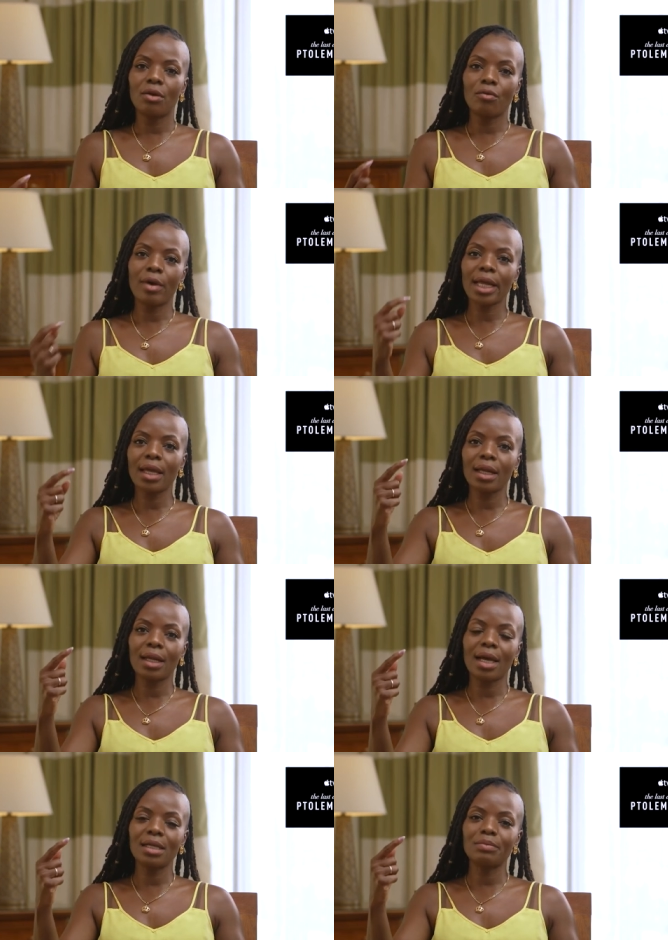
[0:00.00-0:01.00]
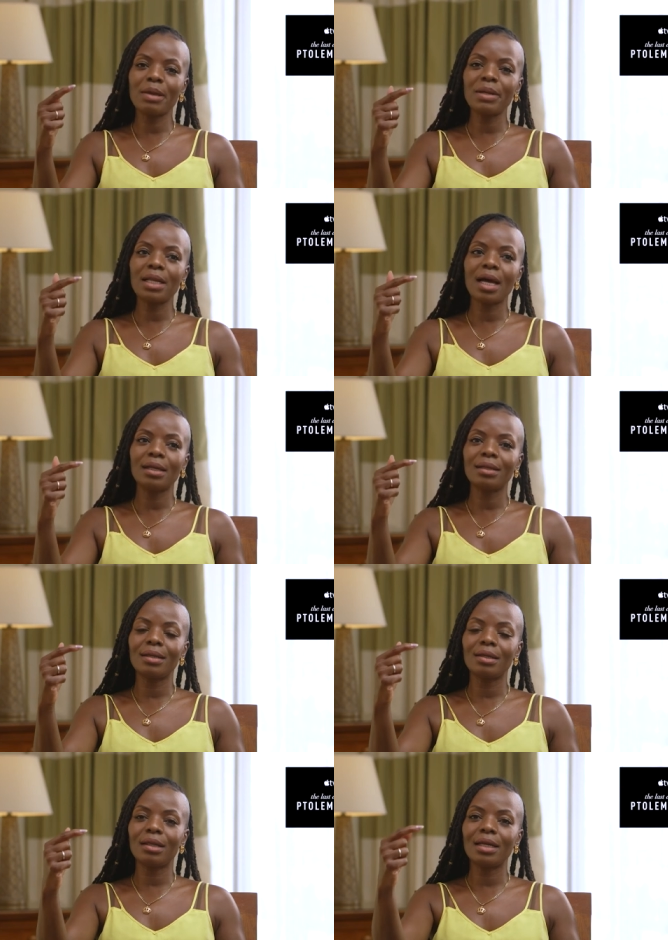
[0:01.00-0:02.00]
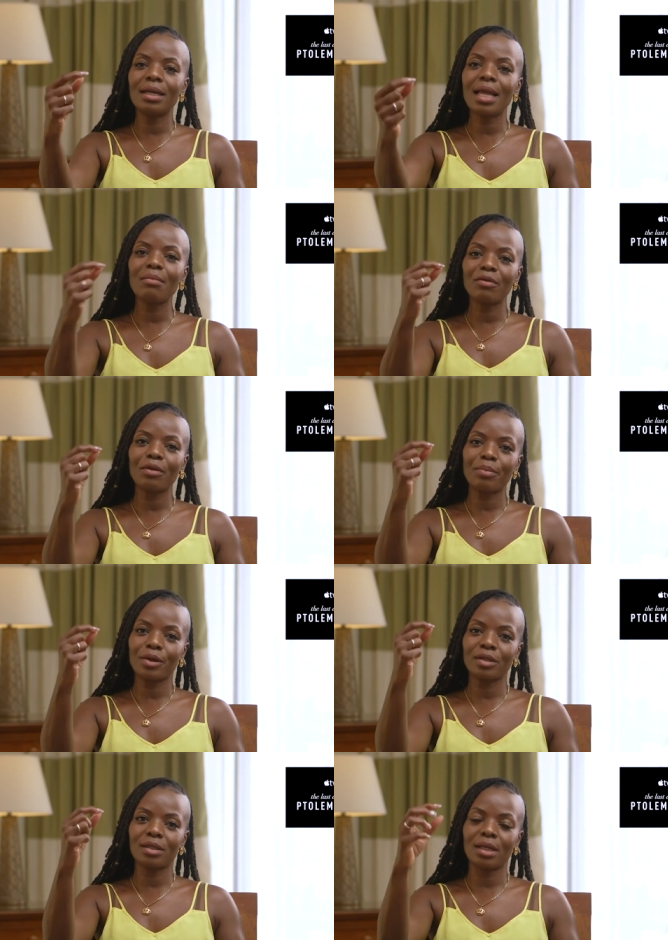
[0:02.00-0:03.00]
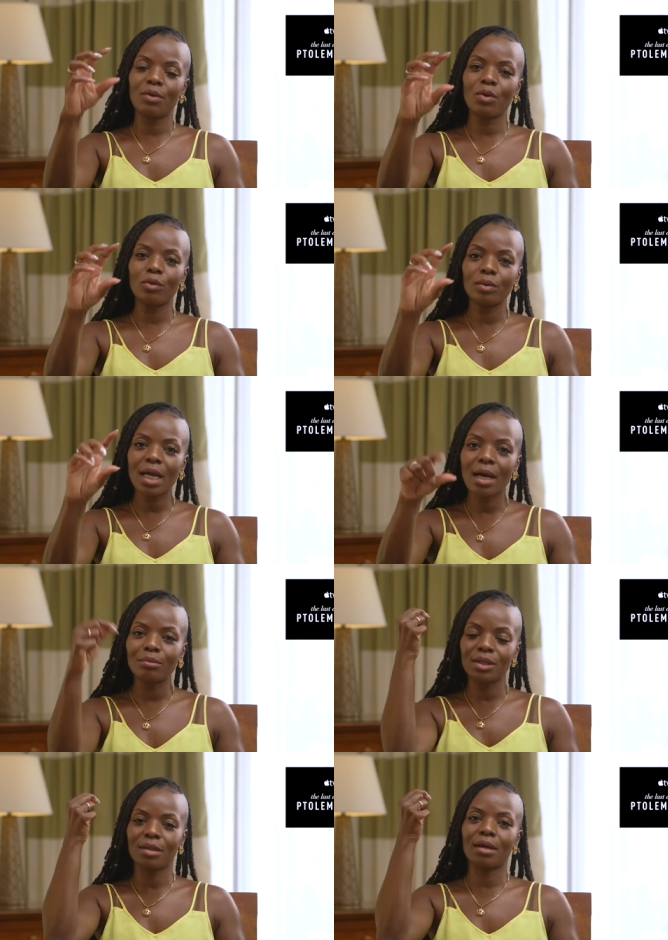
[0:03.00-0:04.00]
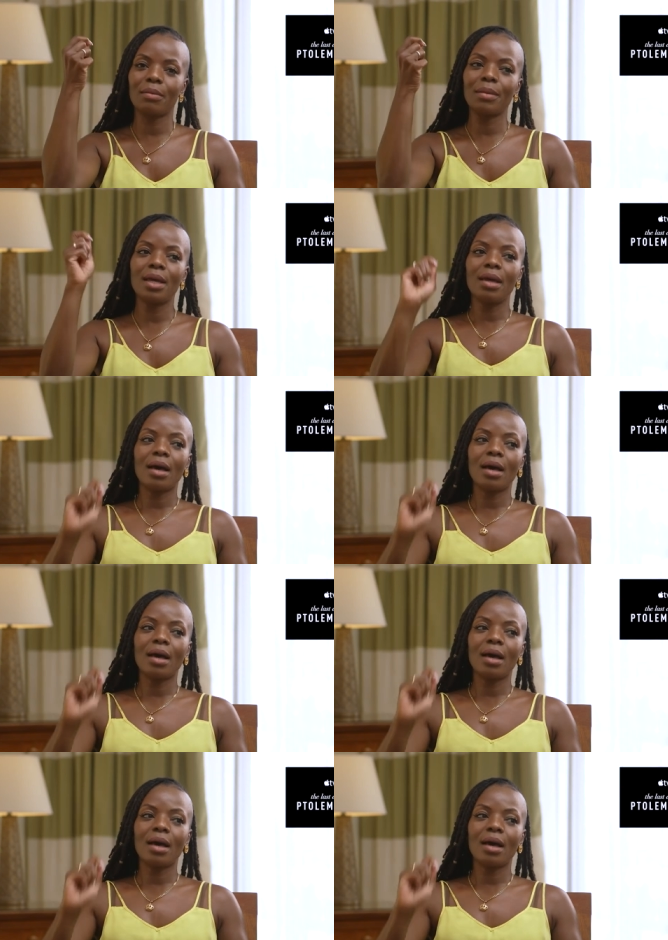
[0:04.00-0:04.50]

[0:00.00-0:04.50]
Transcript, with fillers: recognize maybe not the name of the person it won't come to them